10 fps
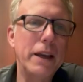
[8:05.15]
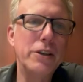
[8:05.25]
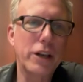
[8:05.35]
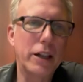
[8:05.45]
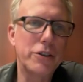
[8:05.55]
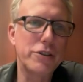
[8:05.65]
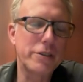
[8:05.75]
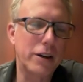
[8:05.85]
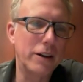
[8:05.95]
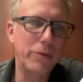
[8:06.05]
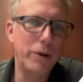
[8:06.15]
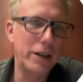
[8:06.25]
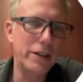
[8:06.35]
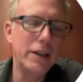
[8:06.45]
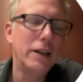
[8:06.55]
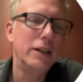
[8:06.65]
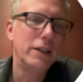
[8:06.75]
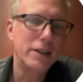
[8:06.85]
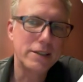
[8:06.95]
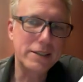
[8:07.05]
challenges are, one,
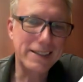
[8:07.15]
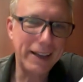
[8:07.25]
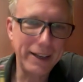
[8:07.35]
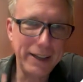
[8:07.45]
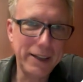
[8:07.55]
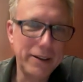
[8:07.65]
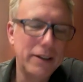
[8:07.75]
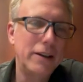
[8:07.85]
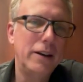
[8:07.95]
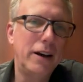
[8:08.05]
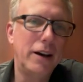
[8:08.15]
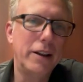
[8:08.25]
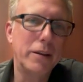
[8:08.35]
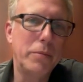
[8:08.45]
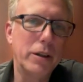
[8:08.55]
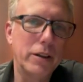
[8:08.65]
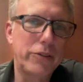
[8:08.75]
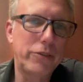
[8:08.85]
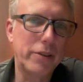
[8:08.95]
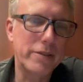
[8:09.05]
scaling the models
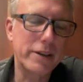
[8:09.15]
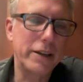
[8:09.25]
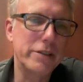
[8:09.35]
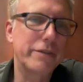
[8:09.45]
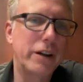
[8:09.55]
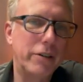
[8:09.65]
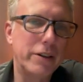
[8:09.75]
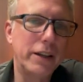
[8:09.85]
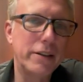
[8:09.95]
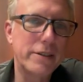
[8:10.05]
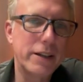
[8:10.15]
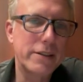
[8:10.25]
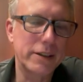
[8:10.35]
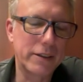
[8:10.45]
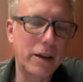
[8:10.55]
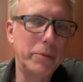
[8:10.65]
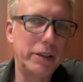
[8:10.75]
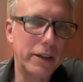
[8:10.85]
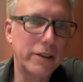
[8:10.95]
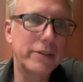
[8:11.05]
to the size of current datasets and coming
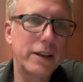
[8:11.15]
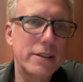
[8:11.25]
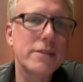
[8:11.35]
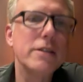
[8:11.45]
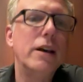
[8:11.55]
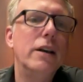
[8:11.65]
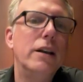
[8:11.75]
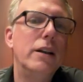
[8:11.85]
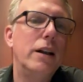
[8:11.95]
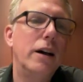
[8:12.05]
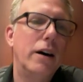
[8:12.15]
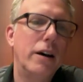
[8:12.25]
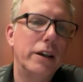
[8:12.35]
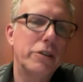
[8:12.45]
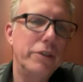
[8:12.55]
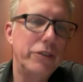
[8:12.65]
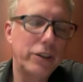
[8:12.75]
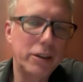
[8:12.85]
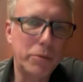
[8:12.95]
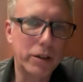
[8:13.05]
datasets,
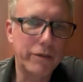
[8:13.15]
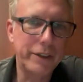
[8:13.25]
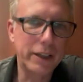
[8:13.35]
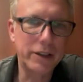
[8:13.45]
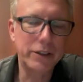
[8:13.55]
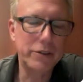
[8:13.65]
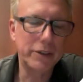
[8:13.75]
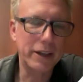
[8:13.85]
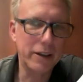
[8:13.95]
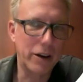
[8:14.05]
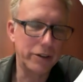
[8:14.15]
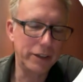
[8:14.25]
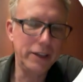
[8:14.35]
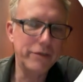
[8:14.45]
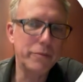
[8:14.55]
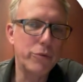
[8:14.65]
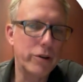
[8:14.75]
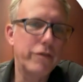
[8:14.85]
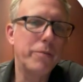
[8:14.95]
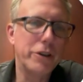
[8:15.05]
increasing the model fidelity to get out even more
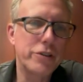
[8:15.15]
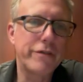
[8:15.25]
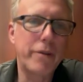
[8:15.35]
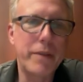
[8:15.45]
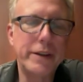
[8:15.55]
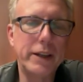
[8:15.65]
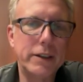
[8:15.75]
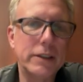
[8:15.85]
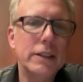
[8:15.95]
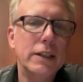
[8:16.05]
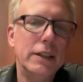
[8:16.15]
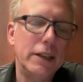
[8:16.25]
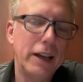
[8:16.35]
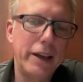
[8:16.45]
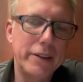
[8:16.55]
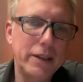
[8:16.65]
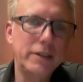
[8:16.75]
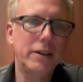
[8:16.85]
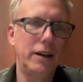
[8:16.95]
information from the data, and then